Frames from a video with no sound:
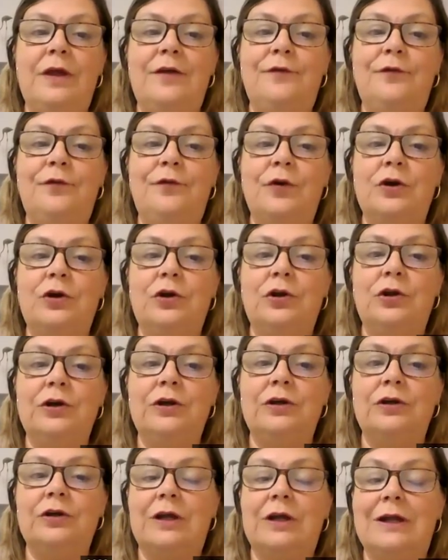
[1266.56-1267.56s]
if we're
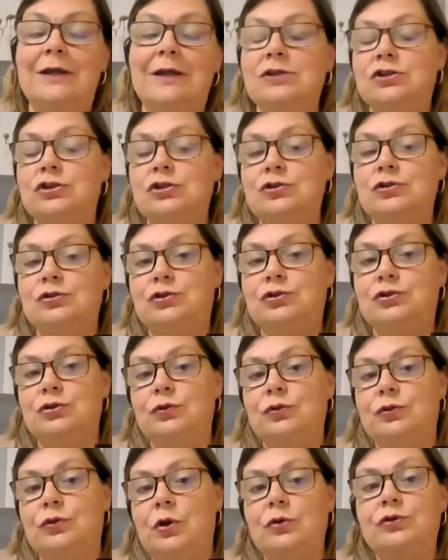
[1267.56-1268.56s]
looking to
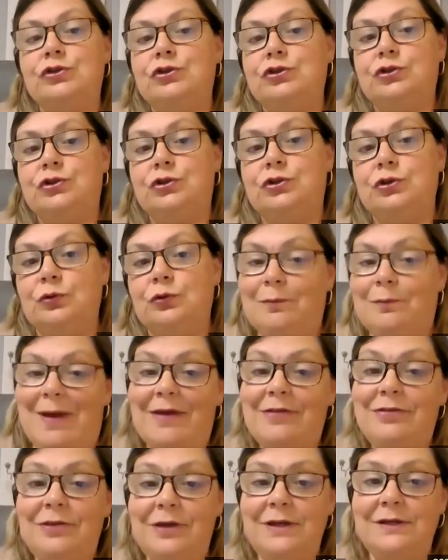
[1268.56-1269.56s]
do those two
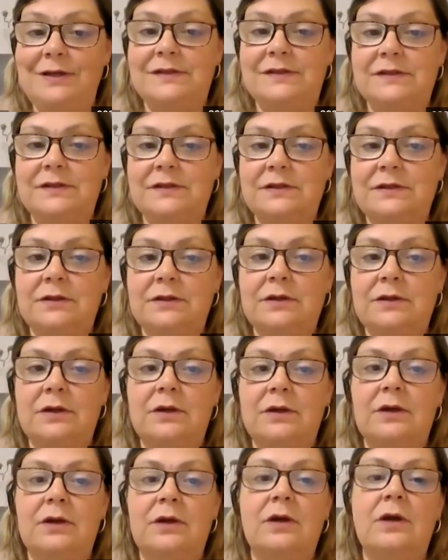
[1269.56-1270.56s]
methods,
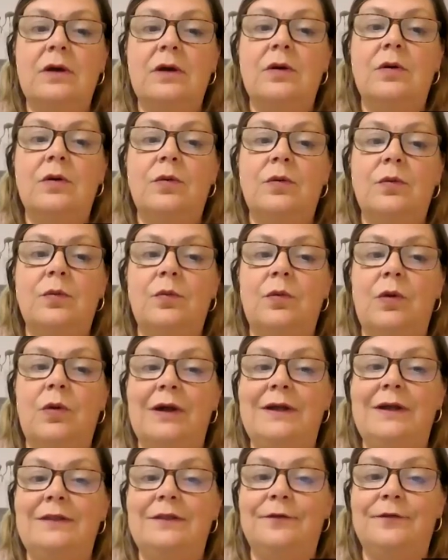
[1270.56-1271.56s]
well,
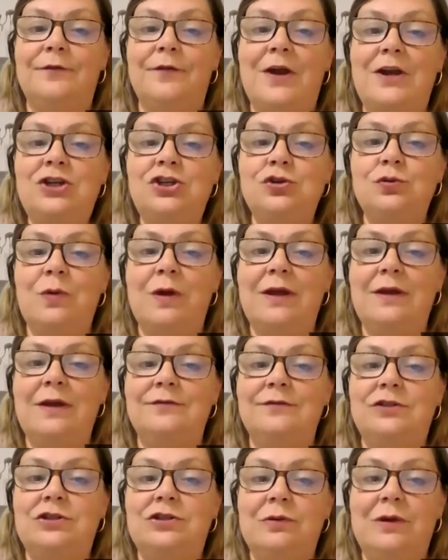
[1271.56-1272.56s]
in the French way
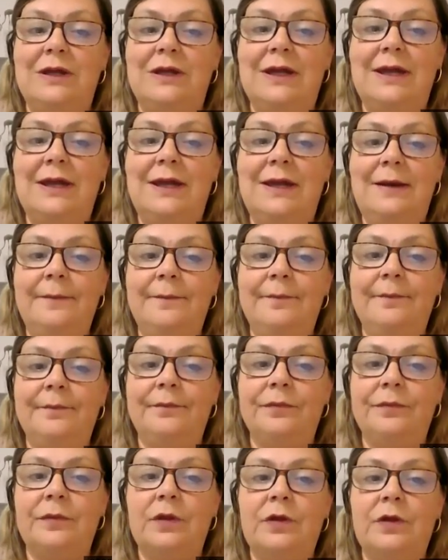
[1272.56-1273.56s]
of doing it,
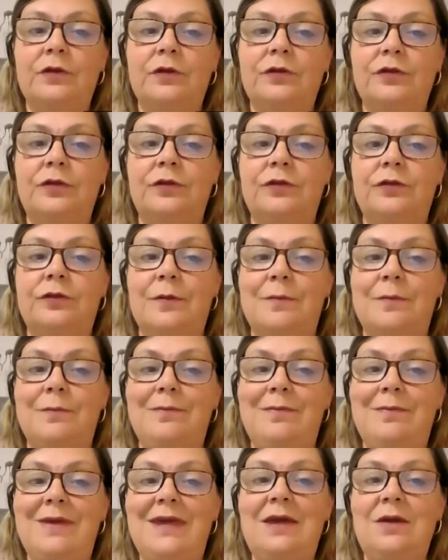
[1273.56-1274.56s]
the
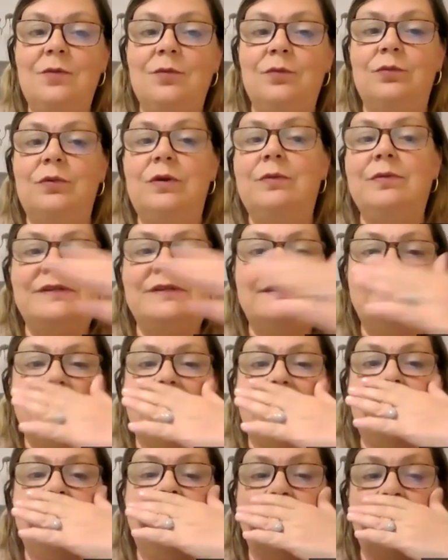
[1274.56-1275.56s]
mi, we would
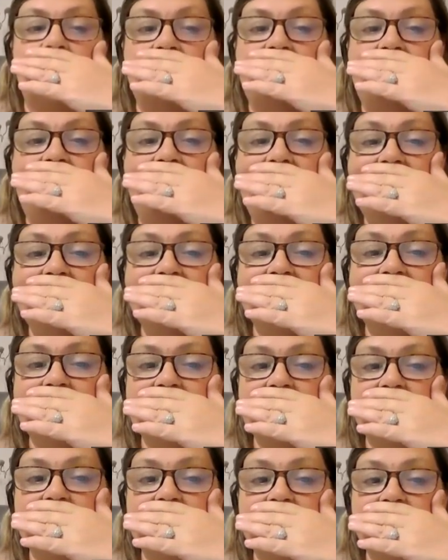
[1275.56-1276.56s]
say it in our
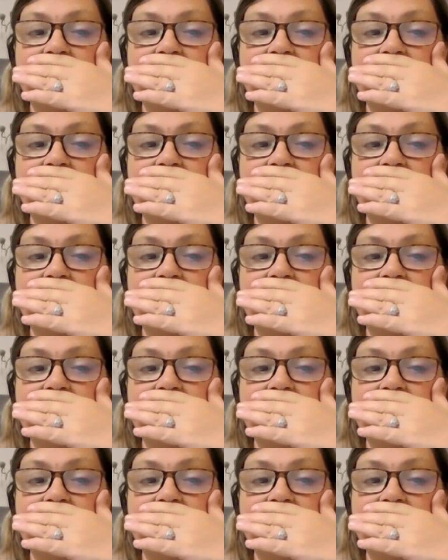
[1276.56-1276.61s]
heads,